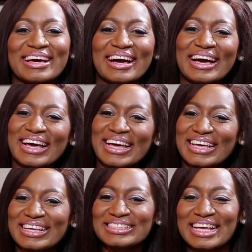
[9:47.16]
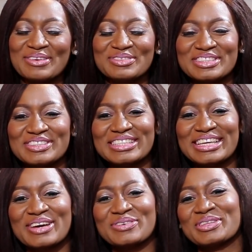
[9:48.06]
back, guys. I'm still
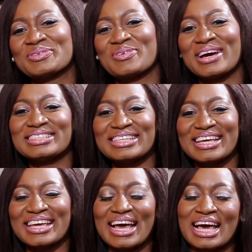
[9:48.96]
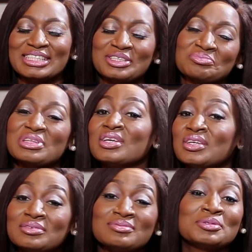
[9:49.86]
here with Waje, and
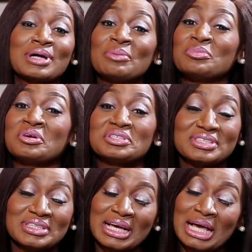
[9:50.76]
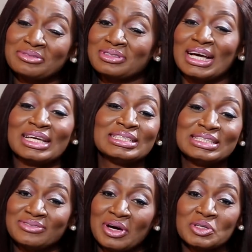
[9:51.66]
look, I'm blushing. I can't even
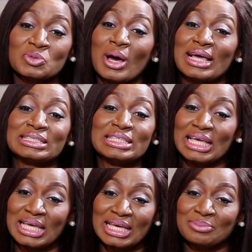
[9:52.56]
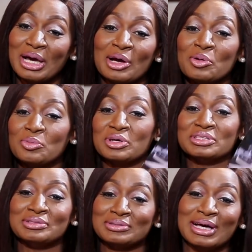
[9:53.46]
hide it. If I was white, my whole
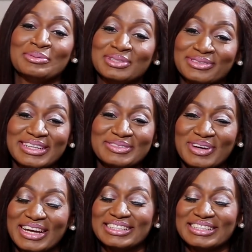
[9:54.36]
body would have been red